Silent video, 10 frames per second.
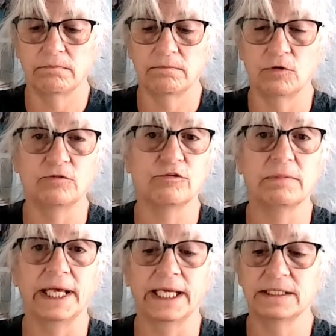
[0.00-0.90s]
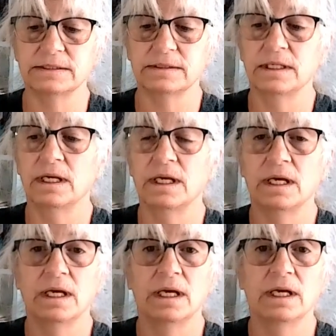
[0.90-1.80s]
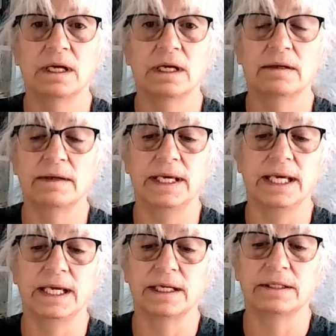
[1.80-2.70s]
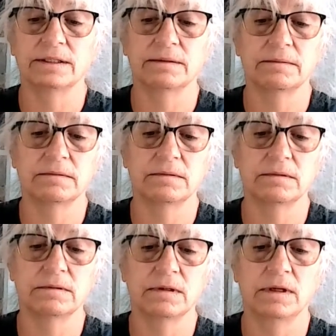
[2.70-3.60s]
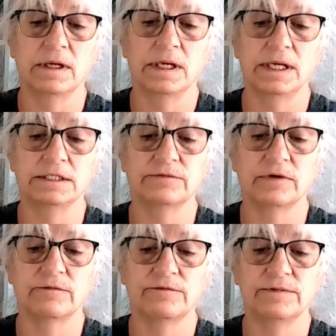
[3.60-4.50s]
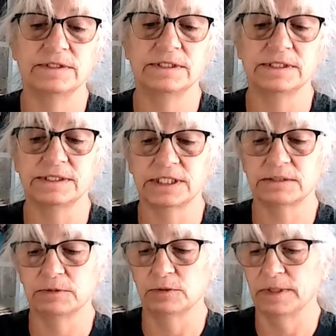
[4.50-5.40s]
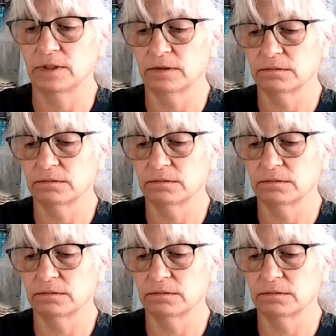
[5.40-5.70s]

good for blankets, and this is a 6mm